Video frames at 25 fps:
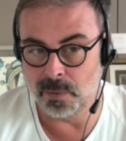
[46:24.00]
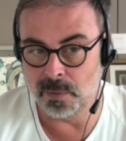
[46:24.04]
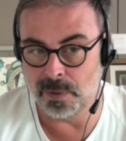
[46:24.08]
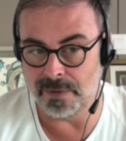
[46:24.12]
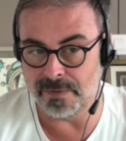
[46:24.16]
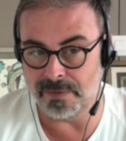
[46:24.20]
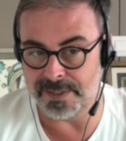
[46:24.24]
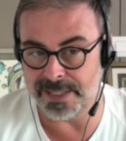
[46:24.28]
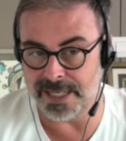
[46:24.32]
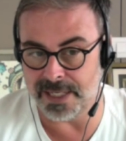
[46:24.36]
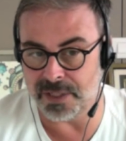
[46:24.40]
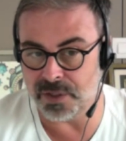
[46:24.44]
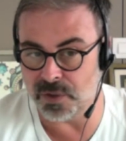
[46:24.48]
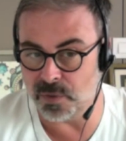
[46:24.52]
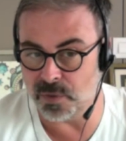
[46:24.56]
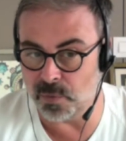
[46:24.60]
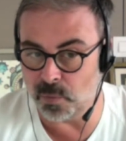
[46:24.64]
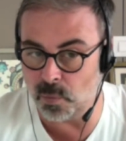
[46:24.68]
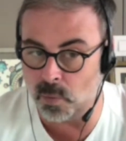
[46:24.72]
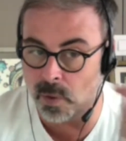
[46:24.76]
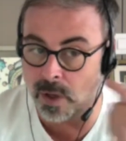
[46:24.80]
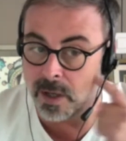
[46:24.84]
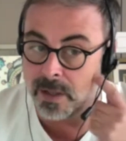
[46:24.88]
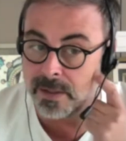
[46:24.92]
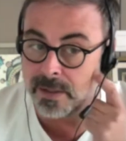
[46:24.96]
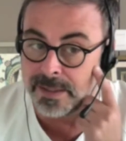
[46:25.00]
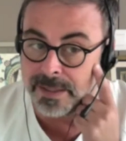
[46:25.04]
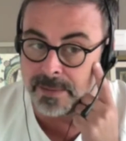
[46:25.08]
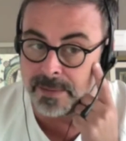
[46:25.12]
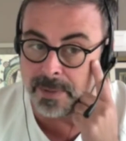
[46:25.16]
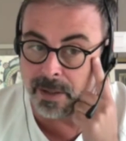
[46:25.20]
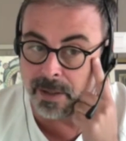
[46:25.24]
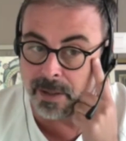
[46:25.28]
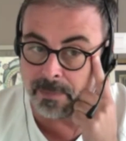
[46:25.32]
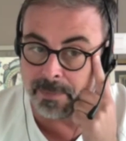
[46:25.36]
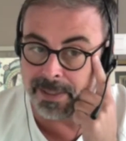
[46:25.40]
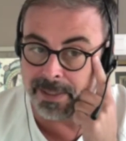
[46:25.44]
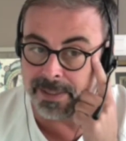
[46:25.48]
with session 1,
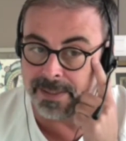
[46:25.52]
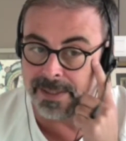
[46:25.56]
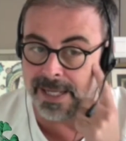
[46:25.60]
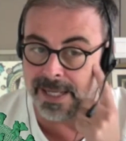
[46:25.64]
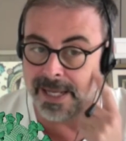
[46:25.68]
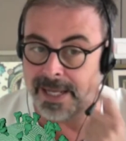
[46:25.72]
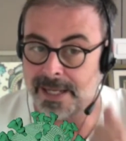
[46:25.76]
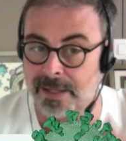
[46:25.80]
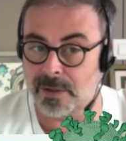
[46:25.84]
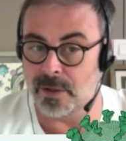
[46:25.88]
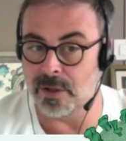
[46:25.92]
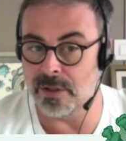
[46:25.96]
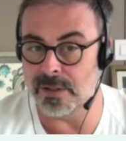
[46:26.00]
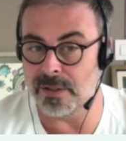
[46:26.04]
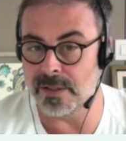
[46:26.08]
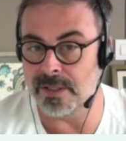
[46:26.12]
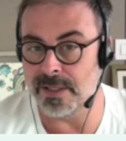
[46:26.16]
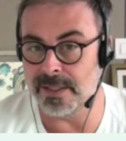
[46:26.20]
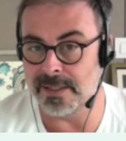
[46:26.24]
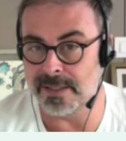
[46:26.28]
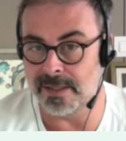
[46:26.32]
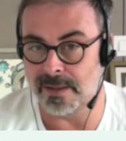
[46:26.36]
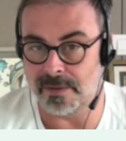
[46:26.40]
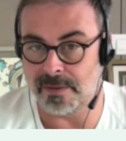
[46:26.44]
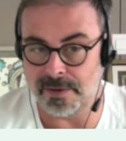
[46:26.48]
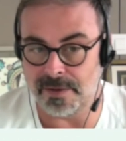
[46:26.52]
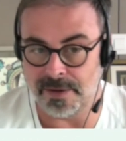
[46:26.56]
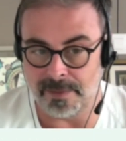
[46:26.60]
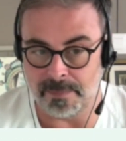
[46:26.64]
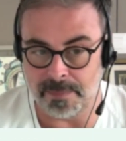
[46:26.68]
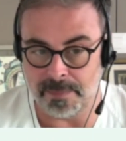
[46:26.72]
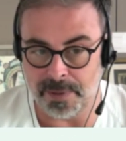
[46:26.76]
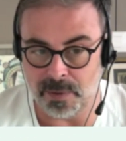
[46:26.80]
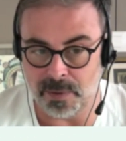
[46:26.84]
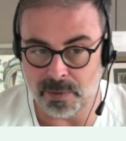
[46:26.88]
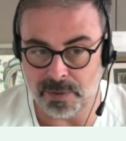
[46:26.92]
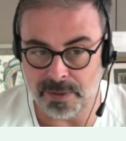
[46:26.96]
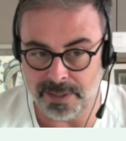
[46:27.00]
developing diagnostics and
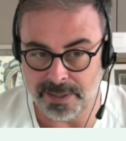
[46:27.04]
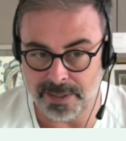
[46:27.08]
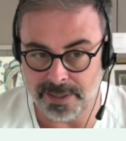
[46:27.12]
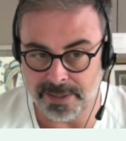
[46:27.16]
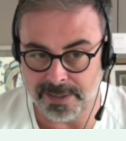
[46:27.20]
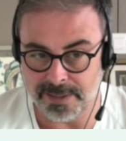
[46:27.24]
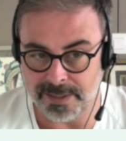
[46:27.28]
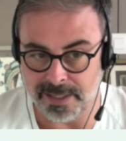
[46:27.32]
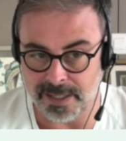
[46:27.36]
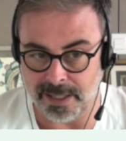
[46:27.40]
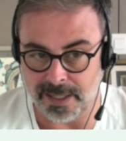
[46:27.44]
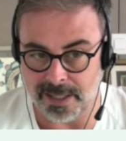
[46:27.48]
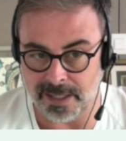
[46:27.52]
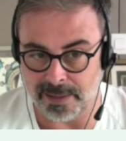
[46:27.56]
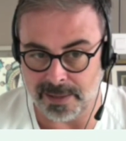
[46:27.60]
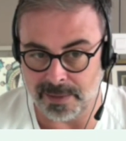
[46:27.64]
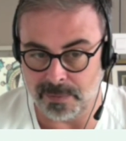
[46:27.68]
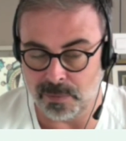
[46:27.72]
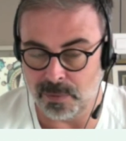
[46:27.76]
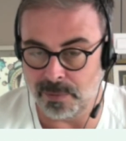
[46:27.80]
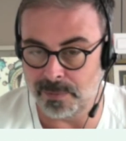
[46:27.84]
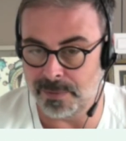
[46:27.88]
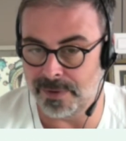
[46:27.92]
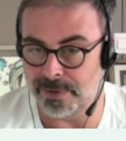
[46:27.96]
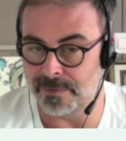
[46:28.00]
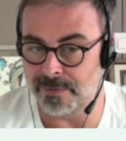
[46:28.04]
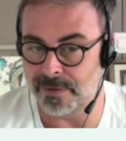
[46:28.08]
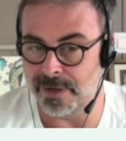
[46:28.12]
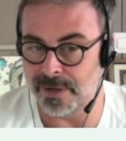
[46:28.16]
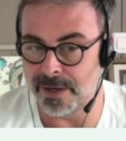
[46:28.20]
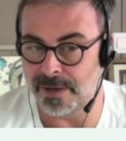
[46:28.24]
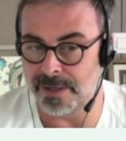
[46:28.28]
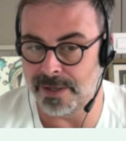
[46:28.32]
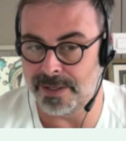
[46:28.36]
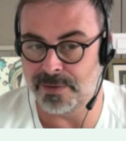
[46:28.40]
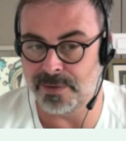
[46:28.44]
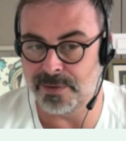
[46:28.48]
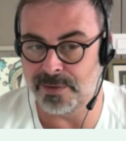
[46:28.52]
therapeutics. And it will be a
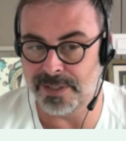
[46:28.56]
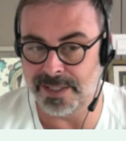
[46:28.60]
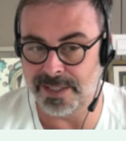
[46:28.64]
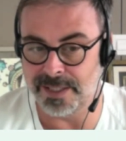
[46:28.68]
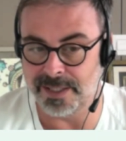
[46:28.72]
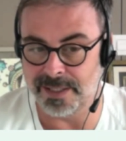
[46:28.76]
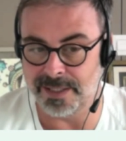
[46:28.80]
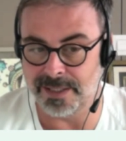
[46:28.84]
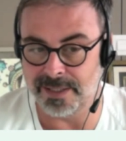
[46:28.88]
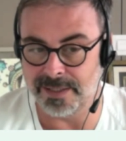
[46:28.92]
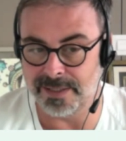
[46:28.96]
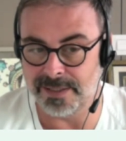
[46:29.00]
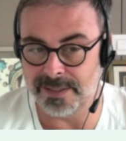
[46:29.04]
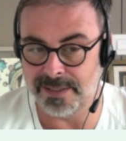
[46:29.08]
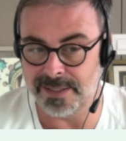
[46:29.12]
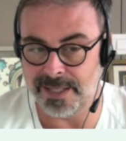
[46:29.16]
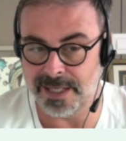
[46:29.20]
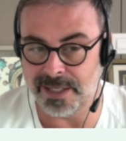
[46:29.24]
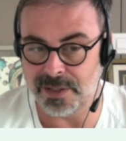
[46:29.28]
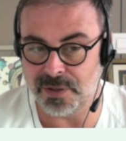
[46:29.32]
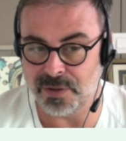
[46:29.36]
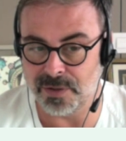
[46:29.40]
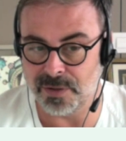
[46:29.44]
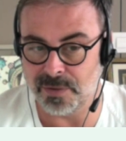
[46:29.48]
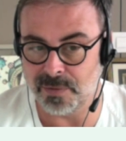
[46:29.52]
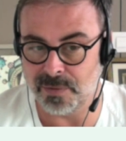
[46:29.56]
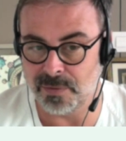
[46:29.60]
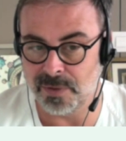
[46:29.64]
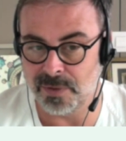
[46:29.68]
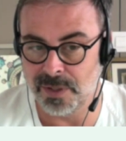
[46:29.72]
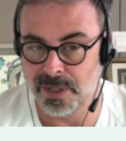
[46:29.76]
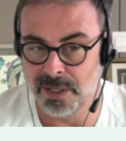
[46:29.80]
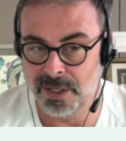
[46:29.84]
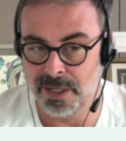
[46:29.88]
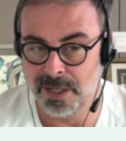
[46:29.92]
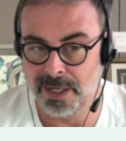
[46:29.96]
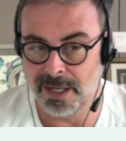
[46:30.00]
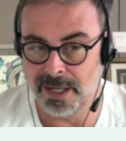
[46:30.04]
very interesting session
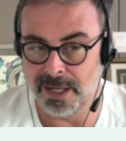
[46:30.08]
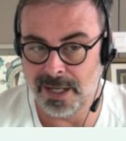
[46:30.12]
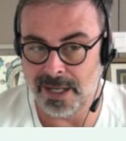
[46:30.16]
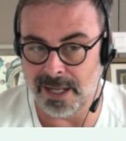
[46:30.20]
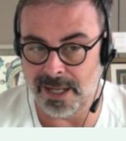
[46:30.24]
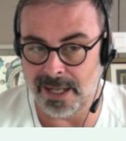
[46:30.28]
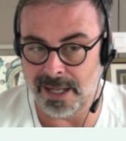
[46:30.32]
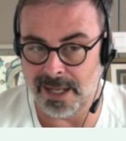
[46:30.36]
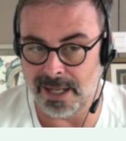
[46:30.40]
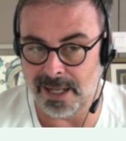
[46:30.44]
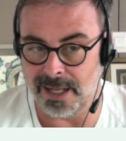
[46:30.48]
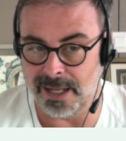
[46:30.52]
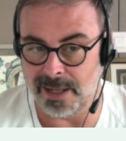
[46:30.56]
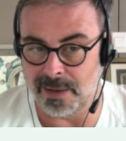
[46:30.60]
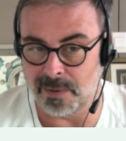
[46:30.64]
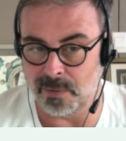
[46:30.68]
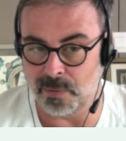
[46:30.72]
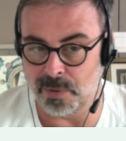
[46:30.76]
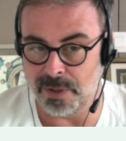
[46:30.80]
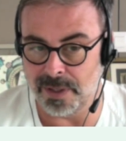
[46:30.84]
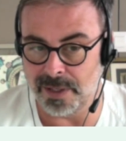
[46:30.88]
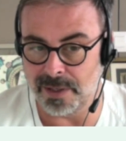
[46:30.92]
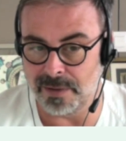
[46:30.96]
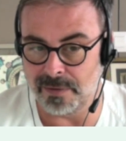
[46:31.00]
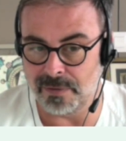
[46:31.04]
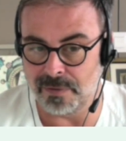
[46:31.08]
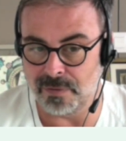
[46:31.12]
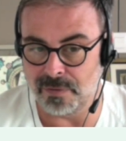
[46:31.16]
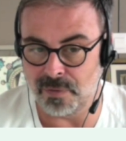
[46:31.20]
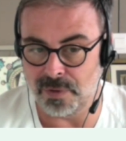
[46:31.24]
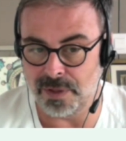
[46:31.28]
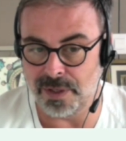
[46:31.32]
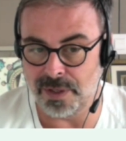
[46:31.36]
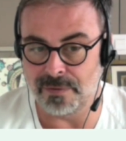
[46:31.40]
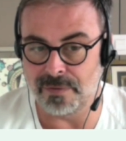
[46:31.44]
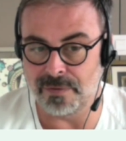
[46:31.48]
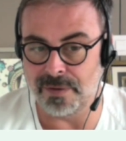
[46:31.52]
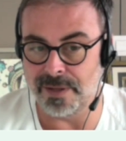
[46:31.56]
with
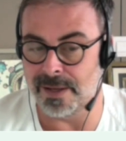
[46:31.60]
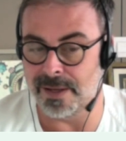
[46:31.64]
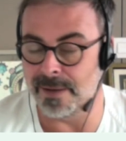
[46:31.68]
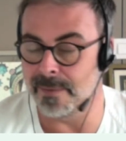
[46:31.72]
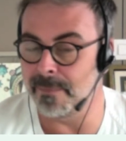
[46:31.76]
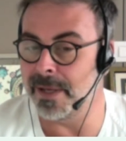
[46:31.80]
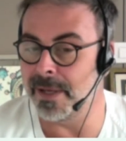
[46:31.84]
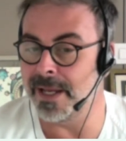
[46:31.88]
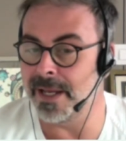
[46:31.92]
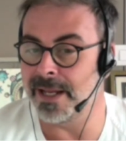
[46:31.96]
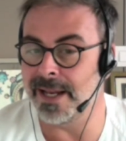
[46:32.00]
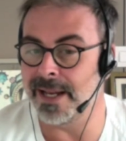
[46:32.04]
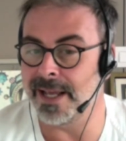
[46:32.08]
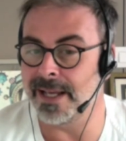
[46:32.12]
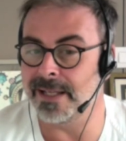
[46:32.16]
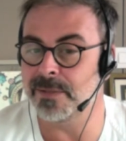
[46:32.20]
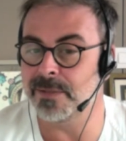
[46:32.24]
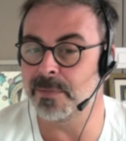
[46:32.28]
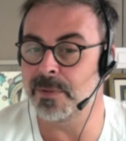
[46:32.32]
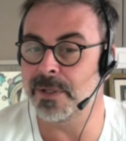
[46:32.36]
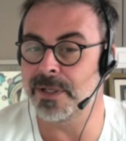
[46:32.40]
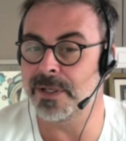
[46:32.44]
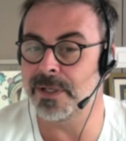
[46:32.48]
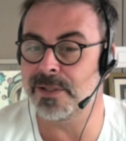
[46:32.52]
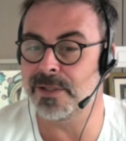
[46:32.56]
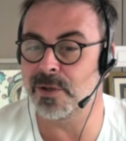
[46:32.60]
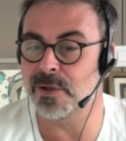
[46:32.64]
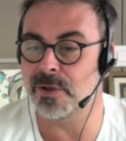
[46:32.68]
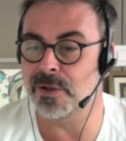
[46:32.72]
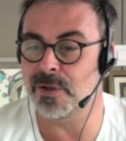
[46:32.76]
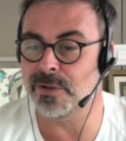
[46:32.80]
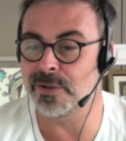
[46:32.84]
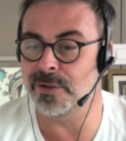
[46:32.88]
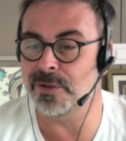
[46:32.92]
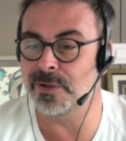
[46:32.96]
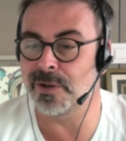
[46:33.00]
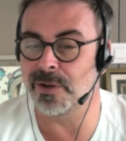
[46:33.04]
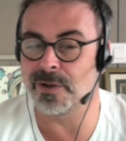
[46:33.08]
3 of the main experts
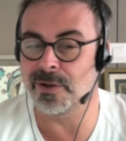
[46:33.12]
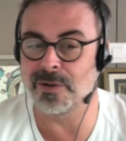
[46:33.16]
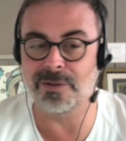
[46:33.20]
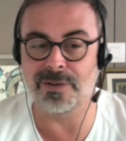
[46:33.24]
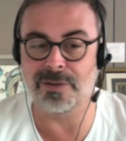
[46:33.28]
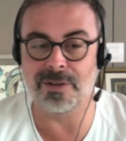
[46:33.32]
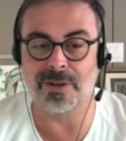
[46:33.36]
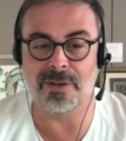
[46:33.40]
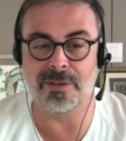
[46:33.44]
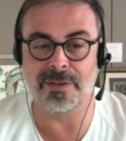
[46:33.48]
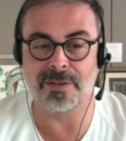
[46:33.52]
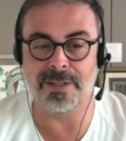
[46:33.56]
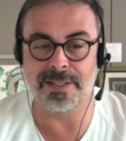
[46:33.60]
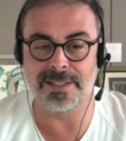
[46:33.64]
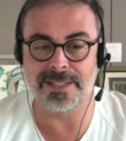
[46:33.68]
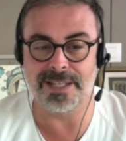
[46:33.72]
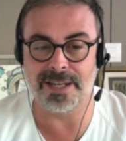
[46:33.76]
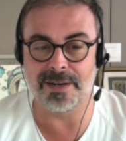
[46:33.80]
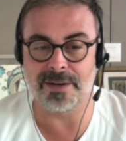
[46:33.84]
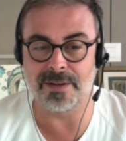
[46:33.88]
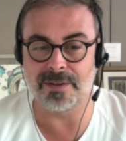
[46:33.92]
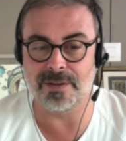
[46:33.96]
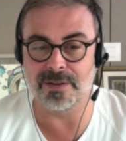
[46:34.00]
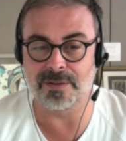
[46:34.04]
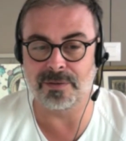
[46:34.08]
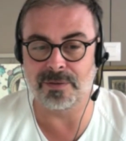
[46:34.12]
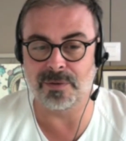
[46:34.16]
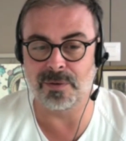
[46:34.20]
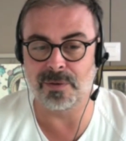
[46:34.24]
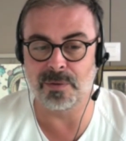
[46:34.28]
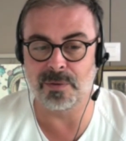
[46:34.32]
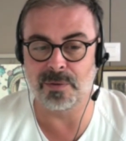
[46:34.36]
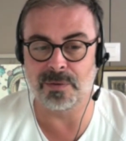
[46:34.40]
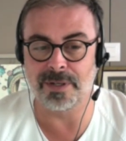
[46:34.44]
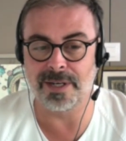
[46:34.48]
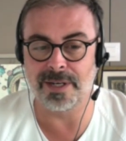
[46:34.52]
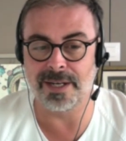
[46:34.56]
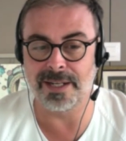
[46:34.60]
on this area, Dr.
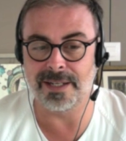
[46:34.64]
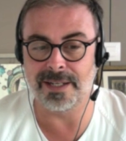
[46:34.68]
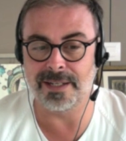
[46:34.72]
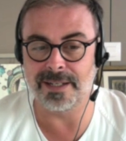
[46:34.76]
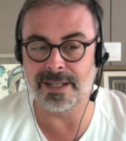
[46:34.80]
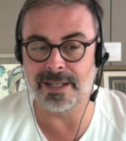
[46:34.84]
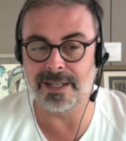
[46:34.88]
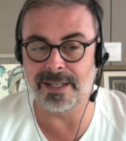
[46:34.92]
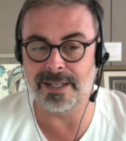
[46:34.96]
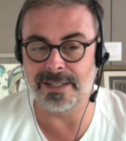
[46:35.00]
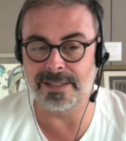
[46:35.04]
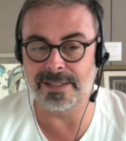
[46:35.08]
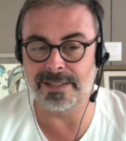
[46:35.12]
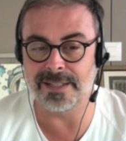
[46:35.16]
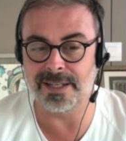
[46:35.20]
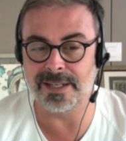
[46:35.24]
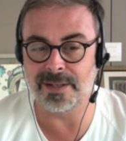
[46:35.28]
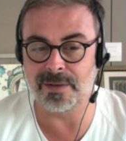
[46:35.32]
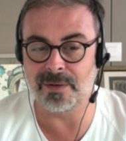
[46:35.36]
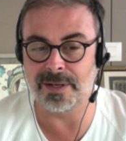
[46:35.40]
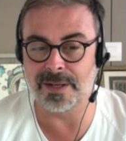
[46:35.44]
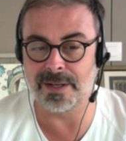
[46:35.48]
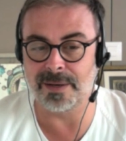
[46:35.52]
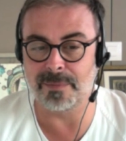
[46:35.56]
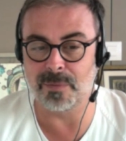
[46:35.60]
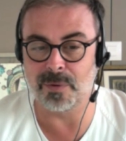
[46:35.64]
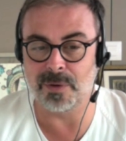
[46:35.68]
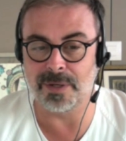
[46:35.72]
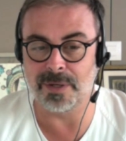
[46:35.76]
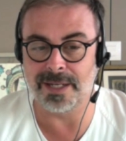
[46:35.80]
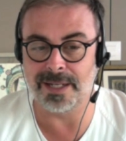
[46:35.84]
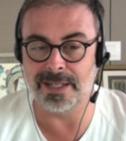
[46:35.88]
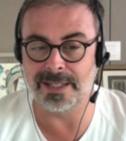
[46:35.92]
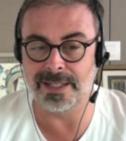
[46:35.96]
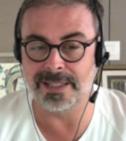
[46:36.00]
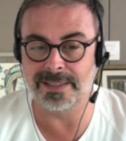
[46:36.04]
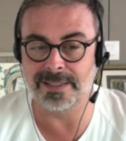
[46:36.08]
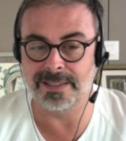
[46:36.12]
Lundgren, Sergio
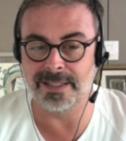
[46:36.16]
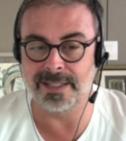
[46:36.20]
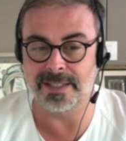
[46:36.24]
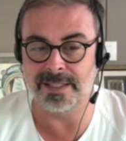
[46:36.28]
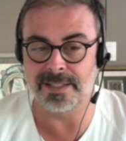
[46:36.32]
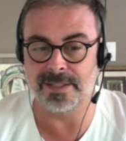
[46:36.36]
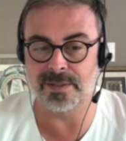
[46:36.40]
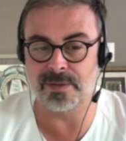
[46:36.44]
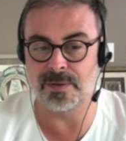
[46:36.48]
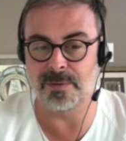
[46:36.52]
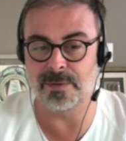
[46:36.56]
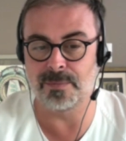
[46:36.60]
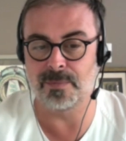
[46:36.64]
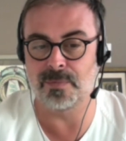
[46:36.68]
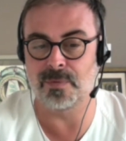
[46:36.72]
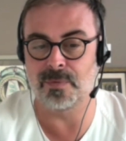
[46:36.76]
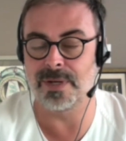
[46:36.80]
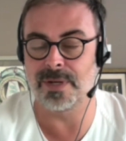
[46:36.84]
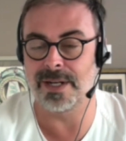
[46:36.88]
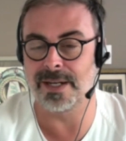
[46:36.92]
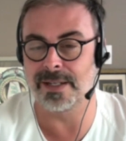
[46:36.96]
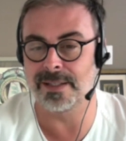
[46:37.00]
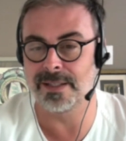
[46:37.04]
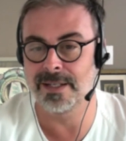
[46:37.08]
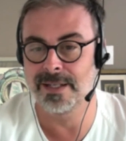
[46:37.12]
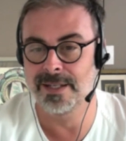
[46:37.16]
Carmona, and Nathalie Stroop-Bugart.